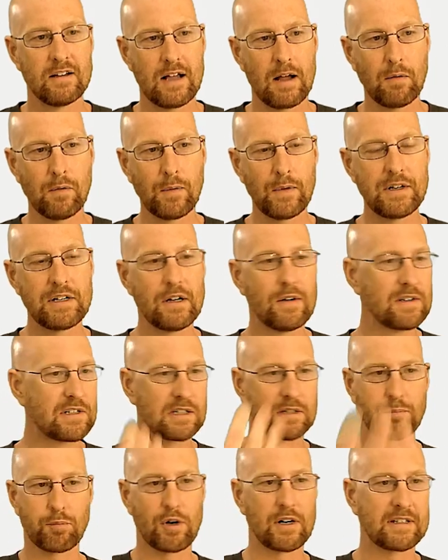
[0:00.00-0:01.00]
And when we do, it
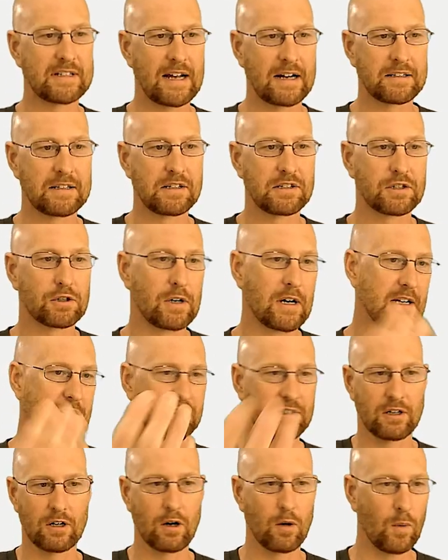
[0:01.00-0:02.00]
just prints out to the screen
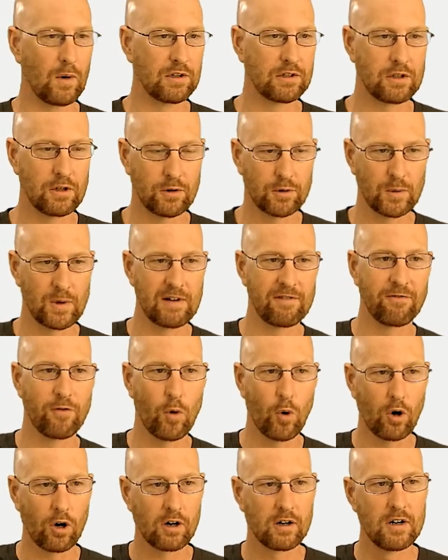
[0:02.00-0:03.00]
0, 1, 2, 3,
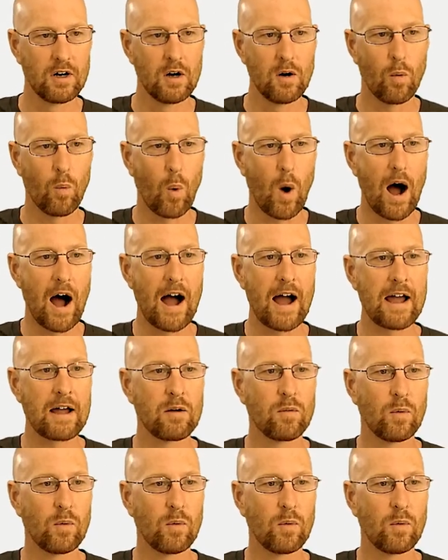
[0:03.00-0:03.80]
4. Why?